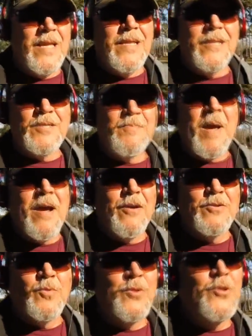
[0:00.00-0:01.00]
it
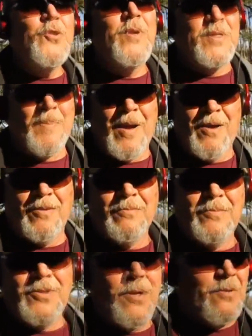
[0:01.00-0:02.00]
expires when you expire,
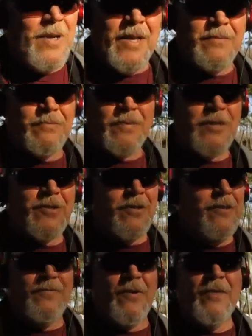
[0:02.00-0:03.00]
so it's
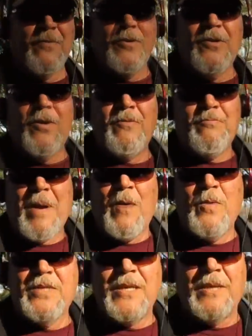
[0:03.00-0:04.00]
good forever. You don't have to buy
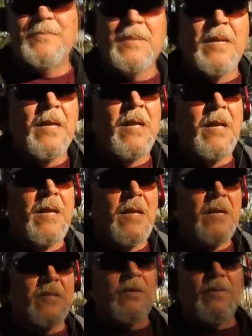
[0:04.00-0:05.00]
it one time.
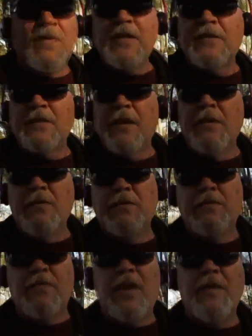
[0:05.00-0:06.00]
So I'm fixing to
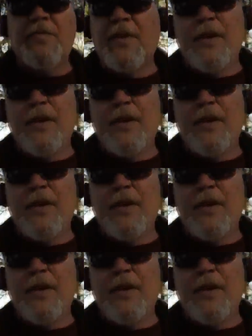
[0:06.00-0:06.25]
go right up